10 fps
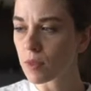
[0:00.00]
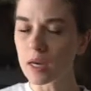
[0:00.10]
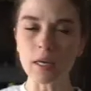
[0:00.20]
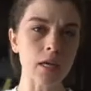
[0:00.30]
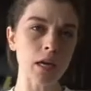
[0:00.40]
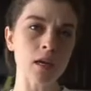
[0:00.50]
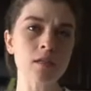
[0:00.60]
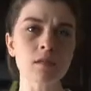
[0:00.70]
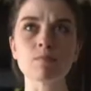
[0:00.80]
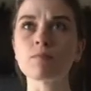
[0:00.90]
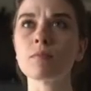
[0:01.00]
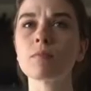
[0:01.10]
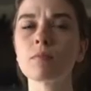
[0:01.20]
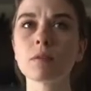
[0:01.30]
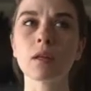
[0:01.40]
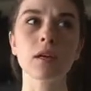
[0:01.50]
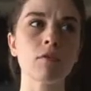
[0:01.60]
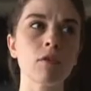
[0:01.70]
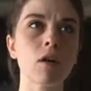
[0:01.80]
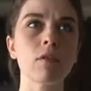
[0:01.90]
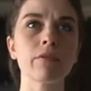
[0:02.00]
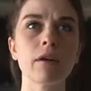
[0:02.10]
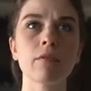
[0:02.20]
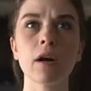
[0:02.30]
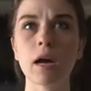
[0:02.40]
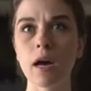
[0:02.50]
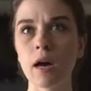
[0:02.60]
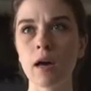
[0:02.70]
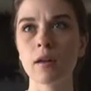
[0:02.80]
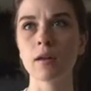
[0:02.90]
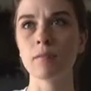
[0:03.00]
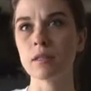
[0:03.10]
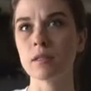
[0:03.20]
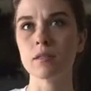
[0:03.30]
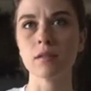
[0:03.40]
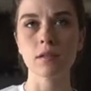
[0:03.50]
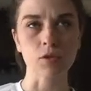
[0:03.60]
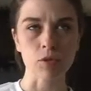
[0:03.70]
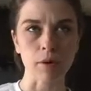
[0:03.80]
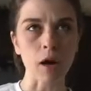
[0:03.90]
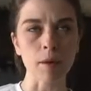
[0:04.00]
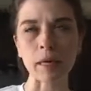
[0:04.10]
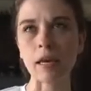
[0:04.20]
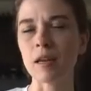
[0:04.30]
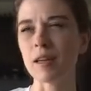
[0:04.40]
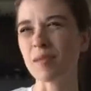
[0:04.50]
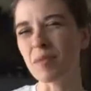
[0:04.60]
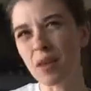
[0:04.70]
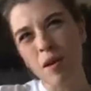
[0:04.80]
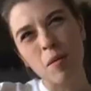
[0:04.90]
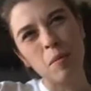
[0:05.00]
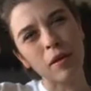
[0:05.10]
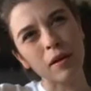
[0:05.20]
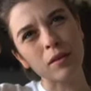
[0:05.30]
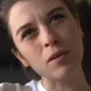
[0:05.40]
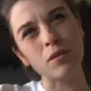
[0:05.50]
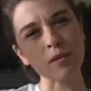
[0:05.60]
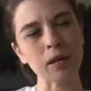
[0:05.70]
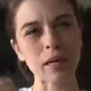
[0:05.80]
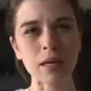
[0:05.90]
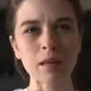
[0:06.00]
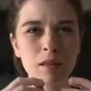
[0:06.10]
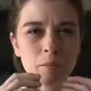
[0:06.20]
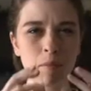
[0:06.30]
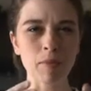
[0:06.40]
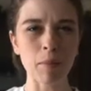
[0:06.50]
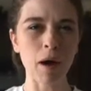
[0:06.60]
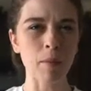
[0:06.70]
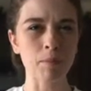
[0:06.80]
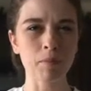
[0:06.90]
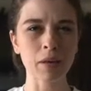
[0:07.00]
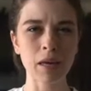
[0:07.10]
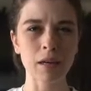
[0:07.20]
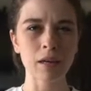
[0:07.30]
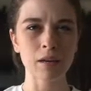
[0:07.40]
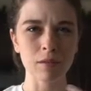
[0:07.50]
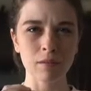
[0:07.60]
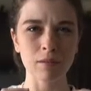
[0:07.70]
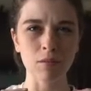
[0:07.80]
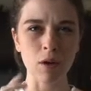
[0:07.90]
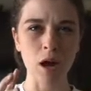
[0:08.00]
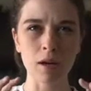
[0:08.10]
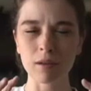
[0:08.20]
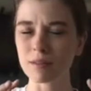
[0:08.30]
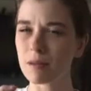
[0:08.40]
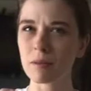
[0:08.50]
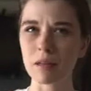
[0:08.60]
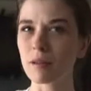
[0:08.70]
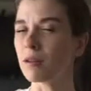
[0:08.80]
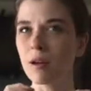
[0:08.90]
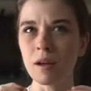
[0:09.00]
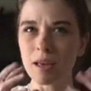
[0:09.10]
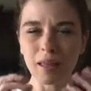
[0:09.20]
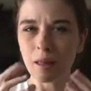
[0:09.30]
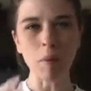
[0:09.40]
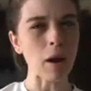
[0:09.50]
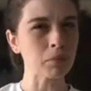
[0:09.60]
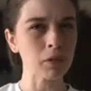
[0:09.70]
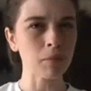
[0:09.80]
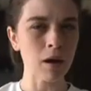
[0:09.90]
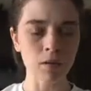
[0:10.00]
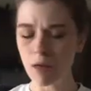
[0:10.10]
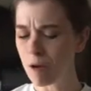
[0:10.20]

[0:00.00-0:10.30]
I guess, like if y'all have ever had, I mean this isn't like a super common candy, but like the candy, the pop candy, something, it like pops in your mouth,